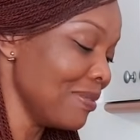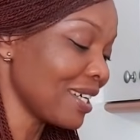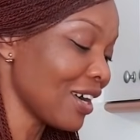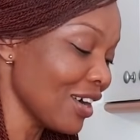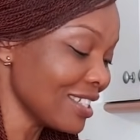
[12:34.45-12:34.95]

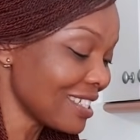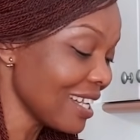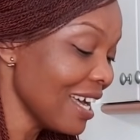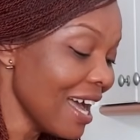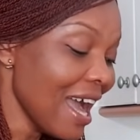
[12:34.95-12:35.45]

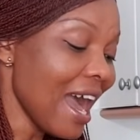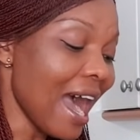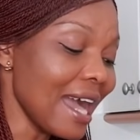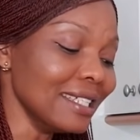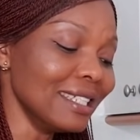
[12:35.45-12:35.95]
because
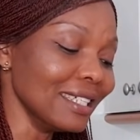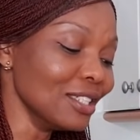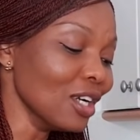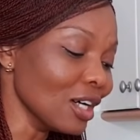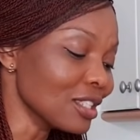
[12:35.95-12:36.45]
I
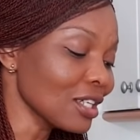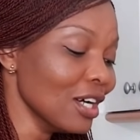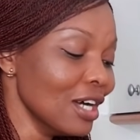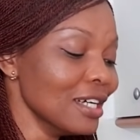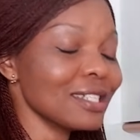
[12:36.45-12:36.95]
did not
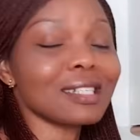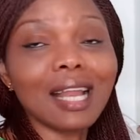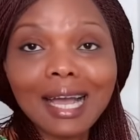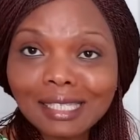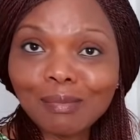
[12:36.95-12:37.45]

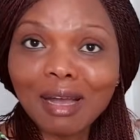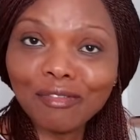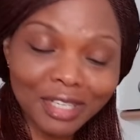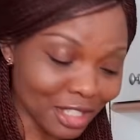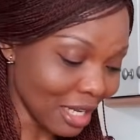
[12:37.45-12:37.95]
slice
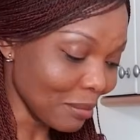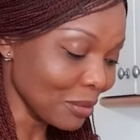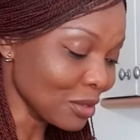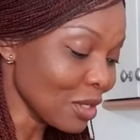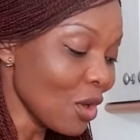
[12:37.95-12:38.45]
my
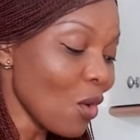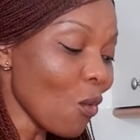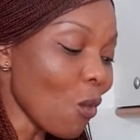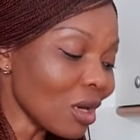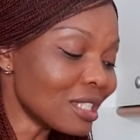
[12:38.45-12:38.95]
vegetables.
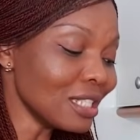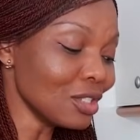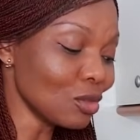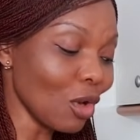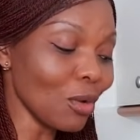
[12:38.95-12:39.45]
What
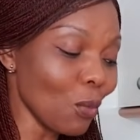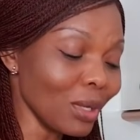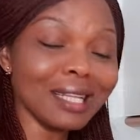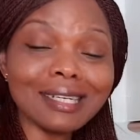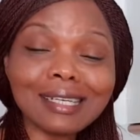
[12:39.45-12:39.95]
is wrong
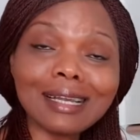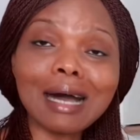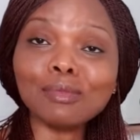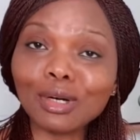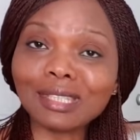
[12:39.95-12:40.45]
with? They said
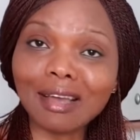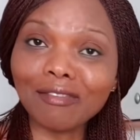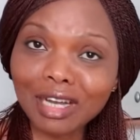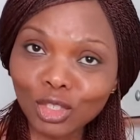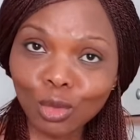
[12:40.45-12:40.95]
I'm not
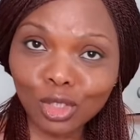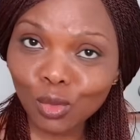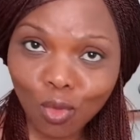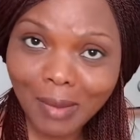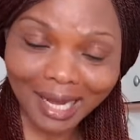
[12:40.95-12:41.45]
a
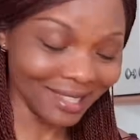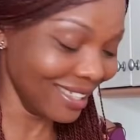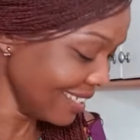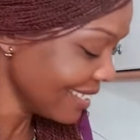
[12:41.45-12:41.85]
virtuous woman